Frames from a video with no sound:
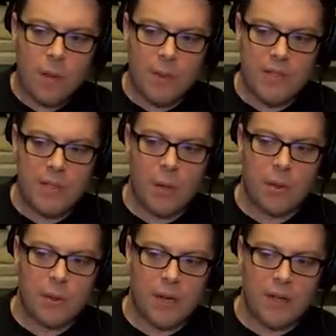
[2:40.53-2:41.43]
But as you go
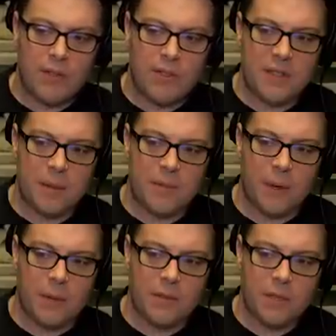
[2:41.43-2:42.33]
through here, you see some
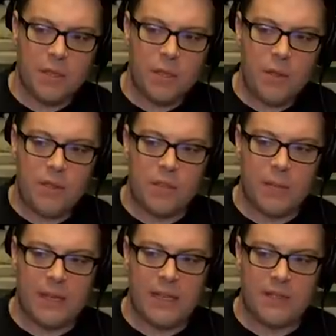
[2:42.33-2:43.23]
folks who used to
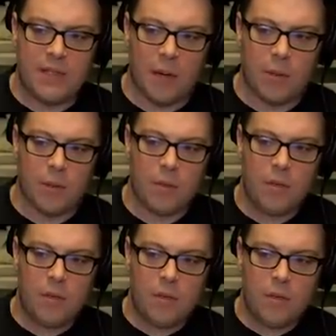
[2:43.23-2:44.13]
be in the ECW,
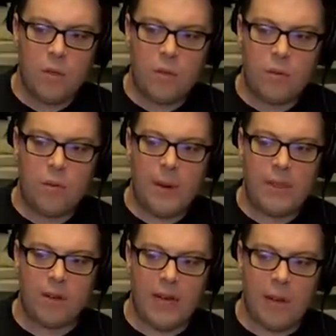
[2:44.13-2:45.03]
who, who
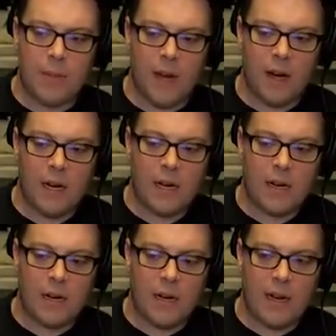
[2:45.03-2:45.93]
made their name there,
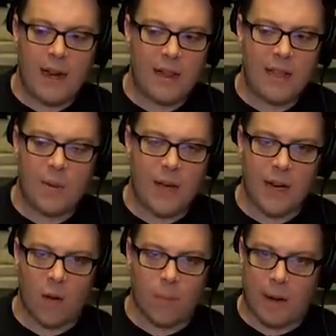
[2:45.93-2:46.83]
and I think we
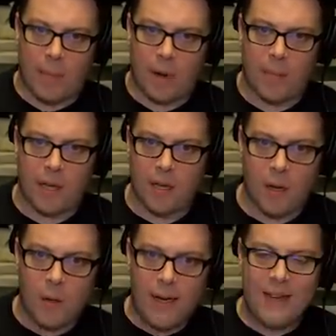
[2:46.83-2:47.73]
gotta go to Bam Bam
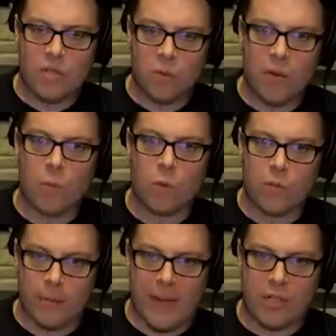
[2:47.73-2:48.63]
Bigelow. Extreme
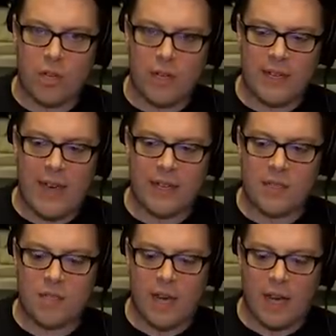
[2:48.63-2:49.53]
Rules match,
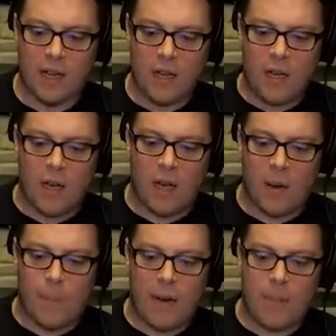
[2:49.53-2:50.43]
Cactus Jack,
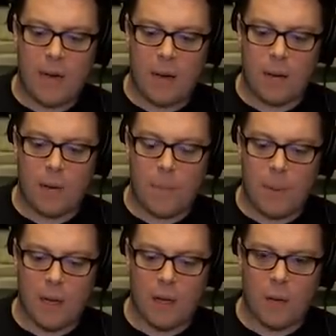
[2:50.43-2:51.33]
uh, Bam Bam
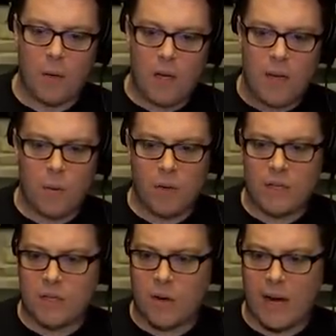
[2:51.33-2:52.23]
Bigelow, and we're
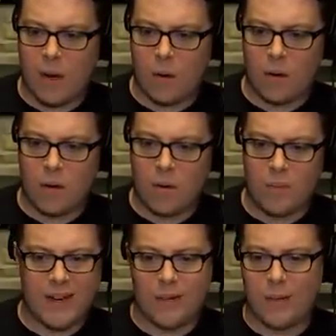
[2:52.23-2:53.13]
gonna crown, we're
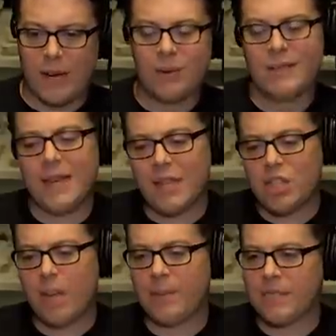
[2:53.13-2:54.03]
not gonna do Night, well, Night of the
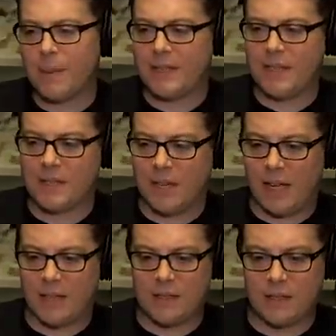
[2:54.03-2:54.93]
Champions makes sense, I
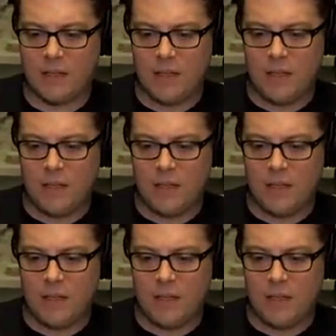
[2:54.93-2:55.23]
guess.